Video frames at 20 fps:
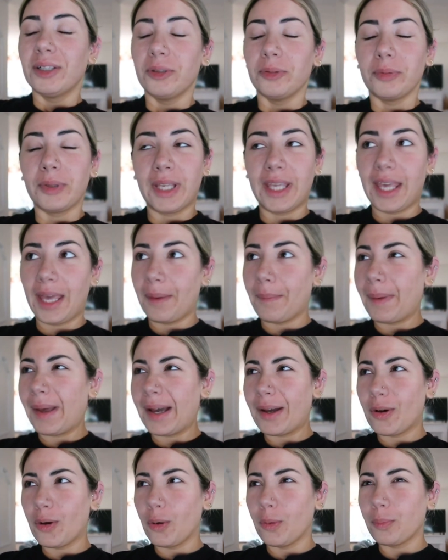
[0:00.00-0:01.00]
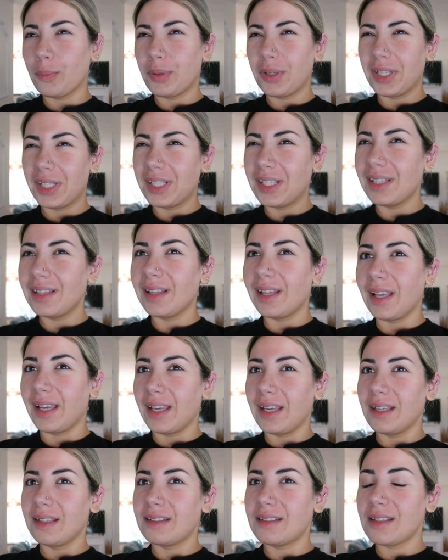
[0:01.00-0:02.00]
we came back home pretty
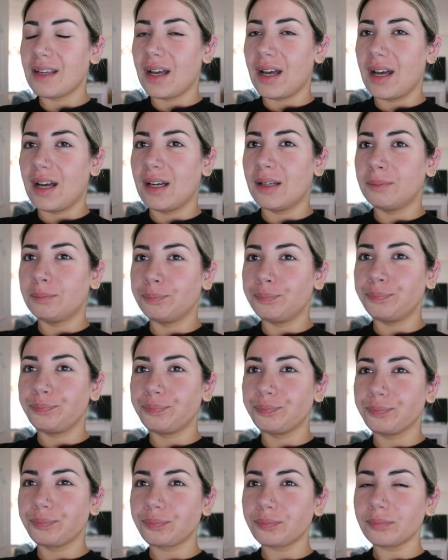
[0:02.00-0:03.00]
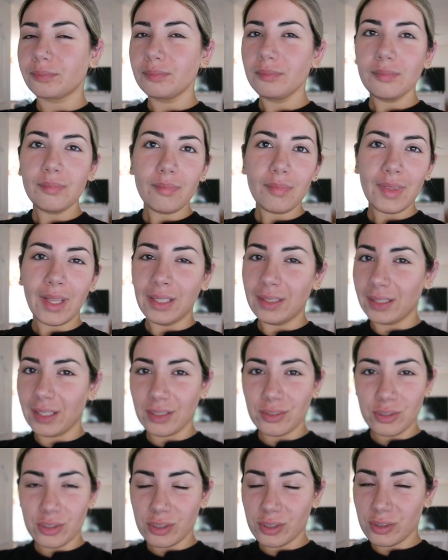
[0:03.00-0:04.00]
late um, and
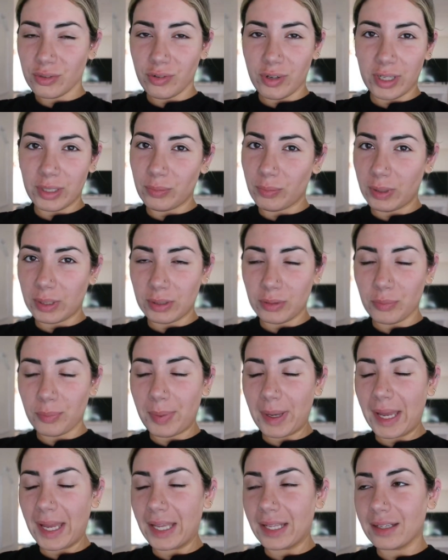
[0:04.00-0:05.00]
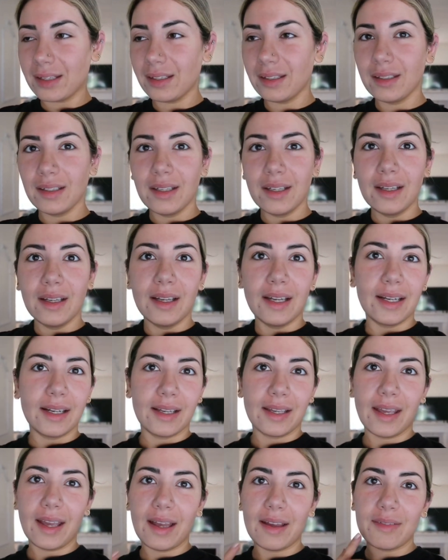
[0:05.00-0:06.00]
then just straight went to bed and i
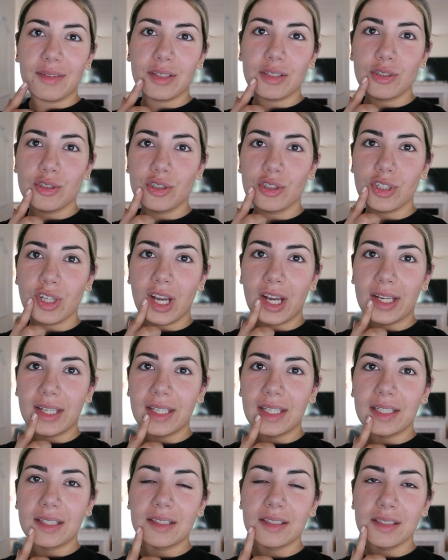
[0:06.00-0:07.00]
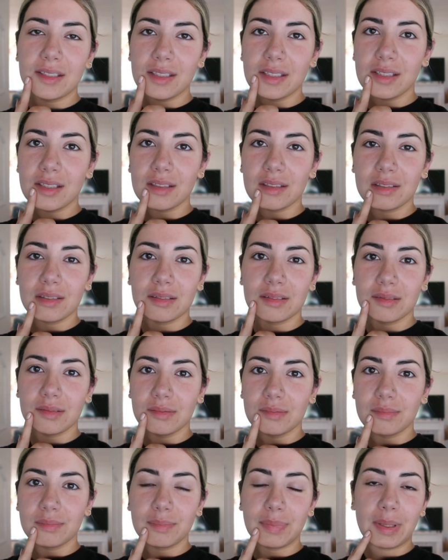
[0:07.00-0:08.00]
have a giant
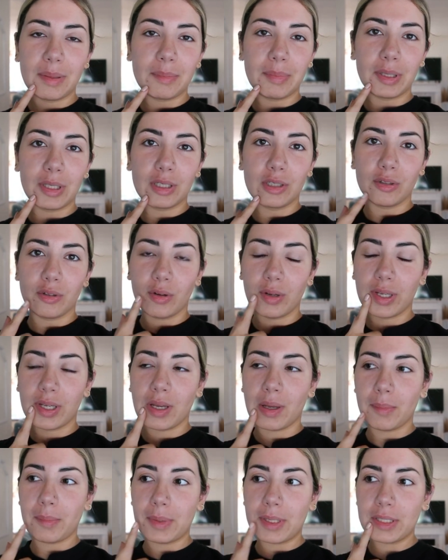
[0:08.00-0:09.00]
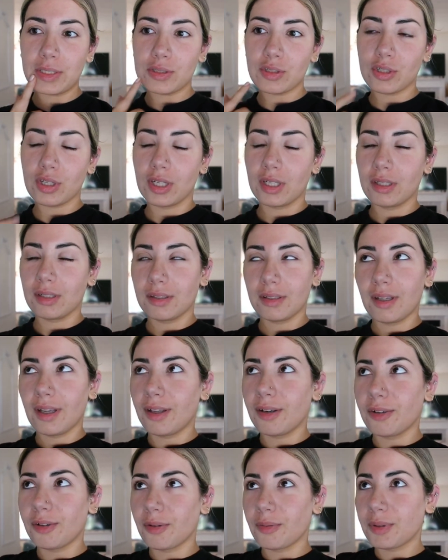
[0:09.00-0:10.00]
pimple growing on my chin
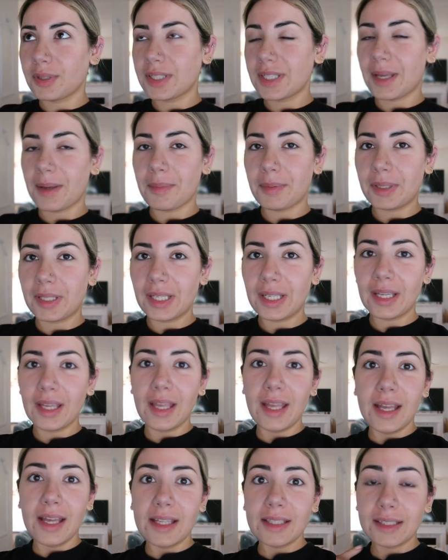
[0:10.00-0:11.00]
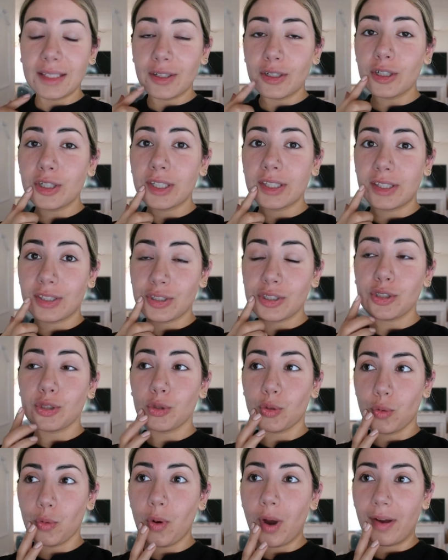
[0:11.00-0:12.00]
i don't know what's happening there there's
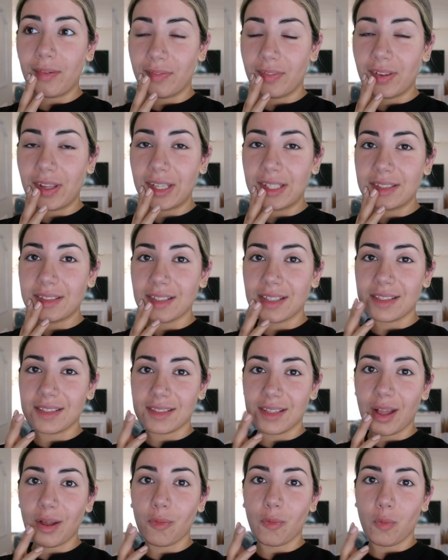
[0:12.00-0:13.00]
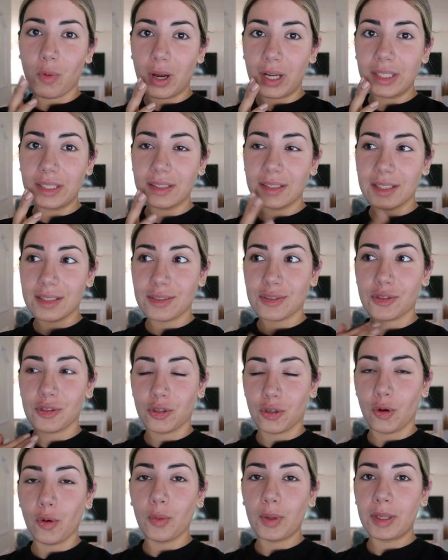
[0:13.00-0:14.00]
two of it it's not one it's
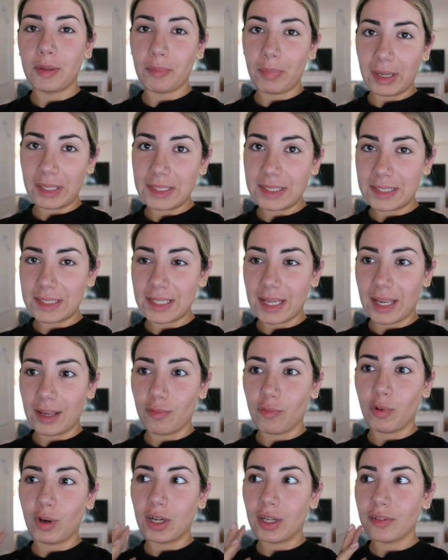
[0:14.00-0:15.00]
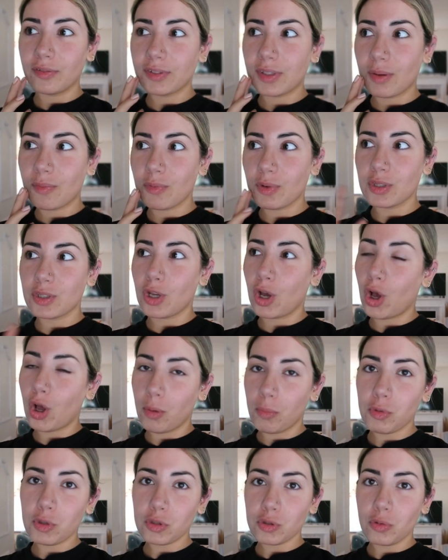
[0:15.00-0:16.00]
growing by the day one of them was
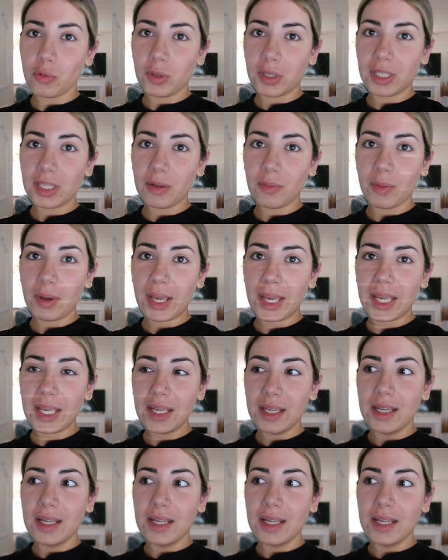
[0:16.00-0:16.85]
almost going away